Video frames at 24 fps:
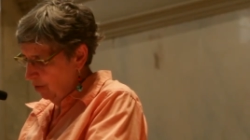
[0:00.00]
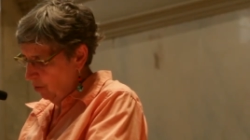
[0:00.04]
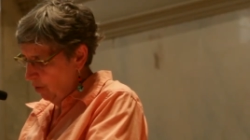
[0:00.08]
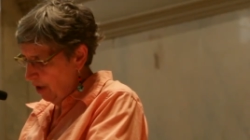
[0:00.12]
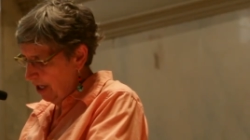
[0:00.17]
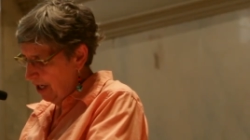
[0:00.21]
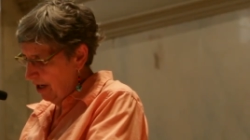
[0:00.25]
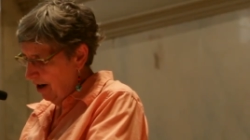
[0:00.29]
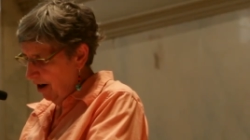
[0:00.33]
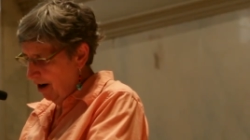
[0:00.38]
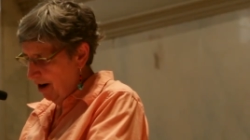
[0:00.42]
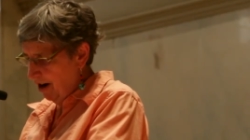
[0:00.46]

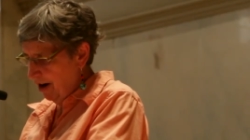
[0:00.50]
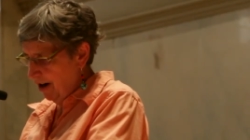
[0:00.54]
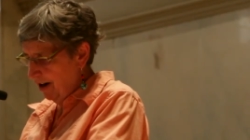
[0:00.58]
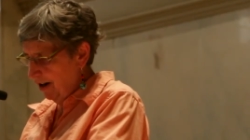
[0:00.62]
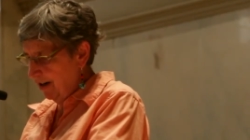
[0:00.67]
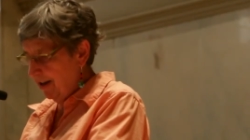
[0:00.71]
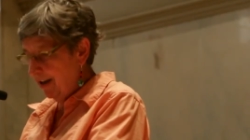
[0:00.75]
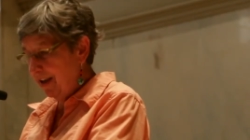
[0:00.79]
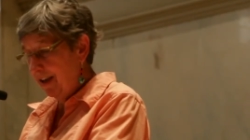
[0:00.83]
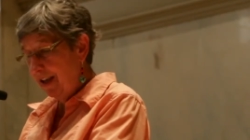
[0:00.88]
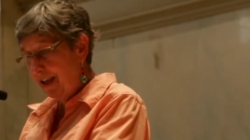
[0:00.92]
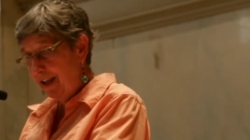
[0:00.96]
we
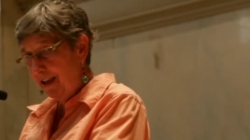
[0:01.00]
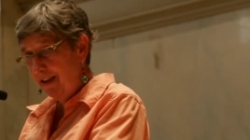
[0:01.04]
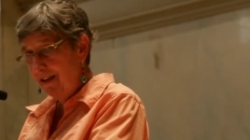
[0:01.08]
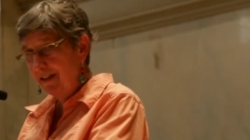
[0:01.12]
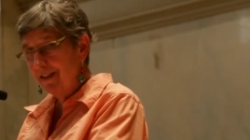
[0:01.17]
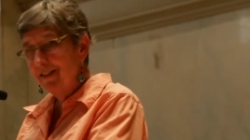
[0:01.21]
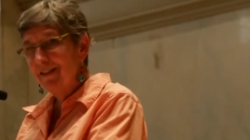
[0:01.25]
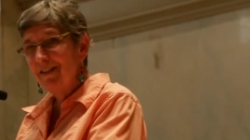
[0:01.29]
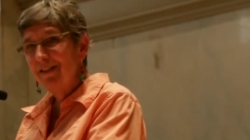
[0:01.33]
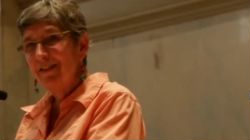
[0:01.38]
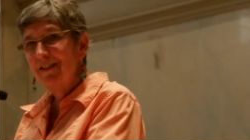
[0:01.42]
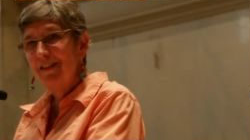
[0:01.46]
are
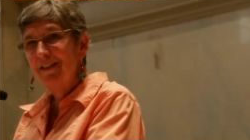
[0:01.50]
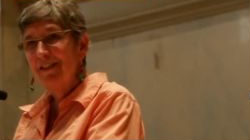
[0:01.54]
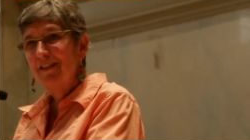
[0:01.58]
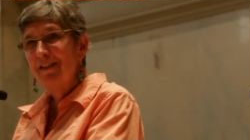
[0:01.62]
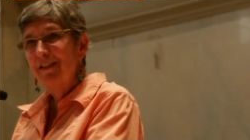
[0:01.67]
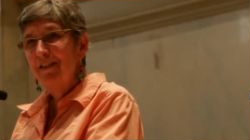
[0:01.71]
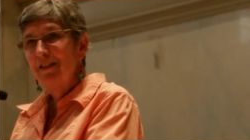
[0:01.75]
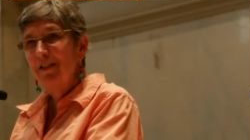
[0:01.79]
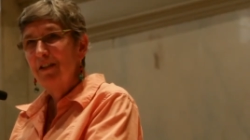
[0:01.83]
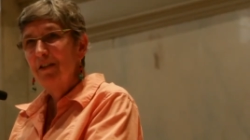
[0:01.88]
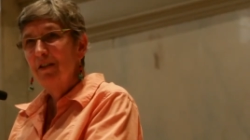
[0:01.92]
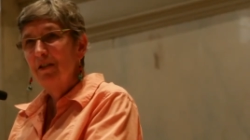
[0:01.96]
healed
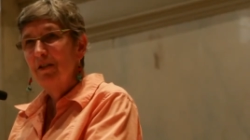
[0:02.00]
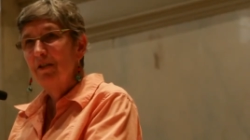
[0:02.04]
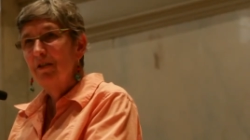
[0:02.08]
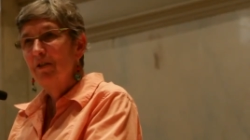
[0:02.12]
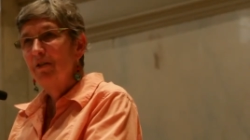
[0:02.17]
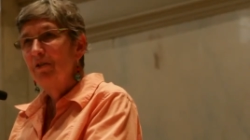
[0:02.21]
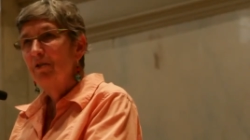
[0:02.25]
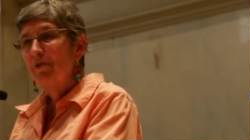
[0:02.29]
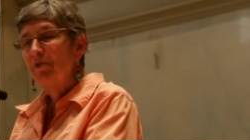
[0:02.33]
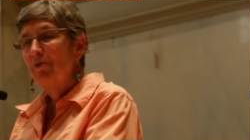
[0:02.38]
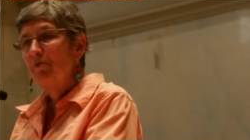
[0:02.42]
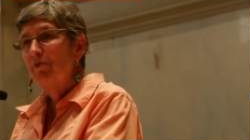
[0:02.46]

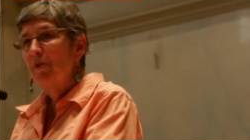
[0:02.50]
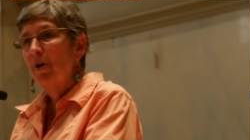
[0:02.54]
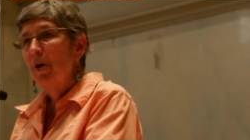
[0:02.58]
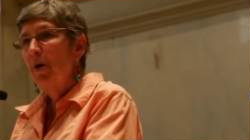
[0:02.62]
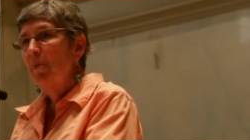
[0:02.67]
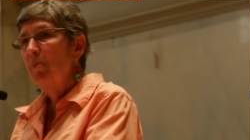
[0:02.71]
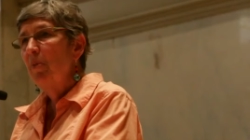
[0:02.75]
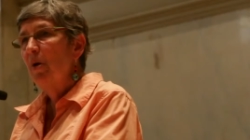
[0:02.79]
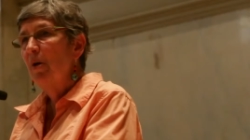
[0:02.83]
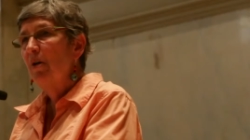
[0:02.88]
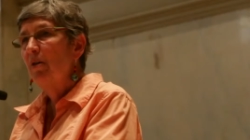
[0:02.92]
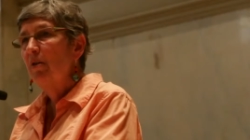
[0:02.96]

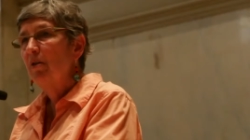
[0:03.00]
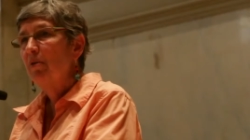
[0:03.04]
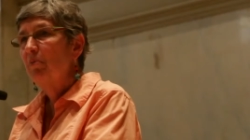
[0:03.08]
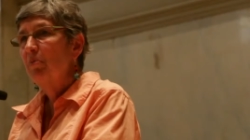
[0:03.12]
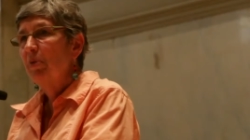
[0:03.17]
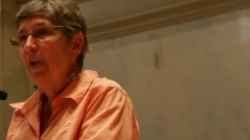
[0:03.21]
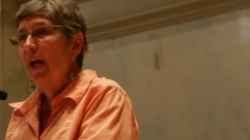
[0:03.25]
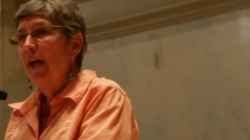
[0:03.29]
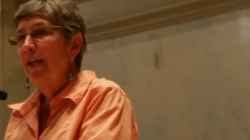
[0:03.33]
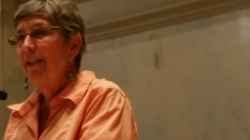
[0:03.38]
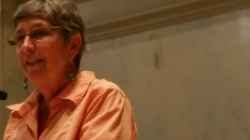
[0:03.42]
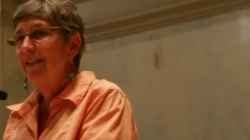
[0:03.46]
from
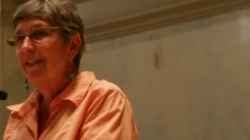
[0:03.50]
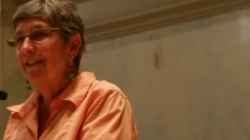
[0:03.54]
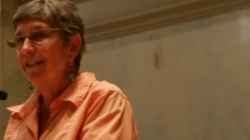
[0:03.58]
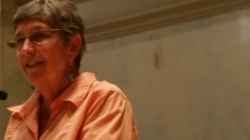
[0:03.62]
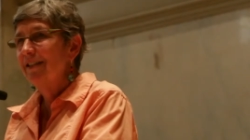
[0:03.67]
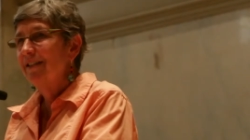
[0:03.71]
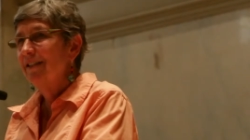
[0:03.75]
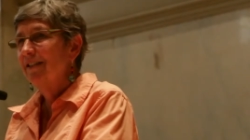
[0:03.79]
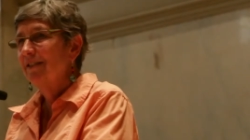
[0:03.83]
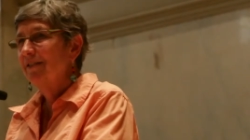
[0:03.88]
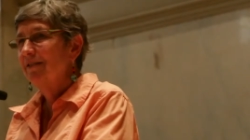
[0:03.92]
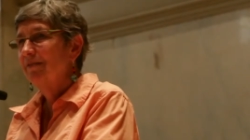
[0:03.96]

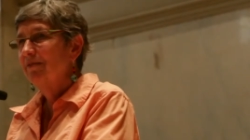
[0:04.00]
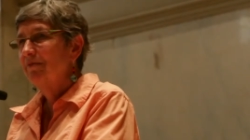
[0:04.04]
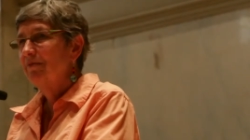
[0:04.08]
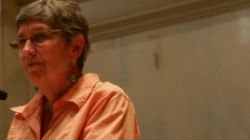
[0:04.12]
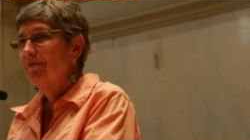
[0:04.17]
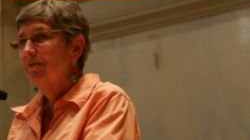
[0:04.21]
blindness.